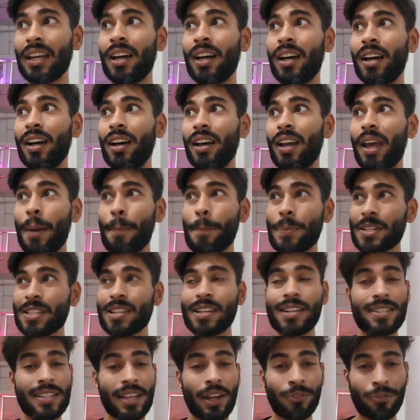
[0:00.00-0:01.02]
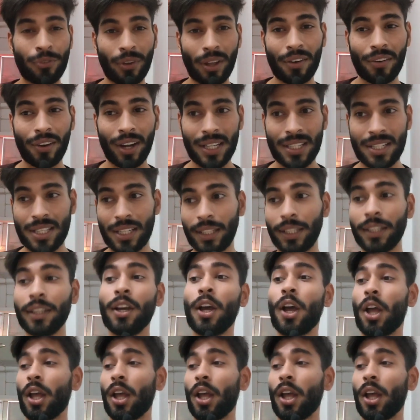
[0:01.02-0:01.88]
emphasis and variety.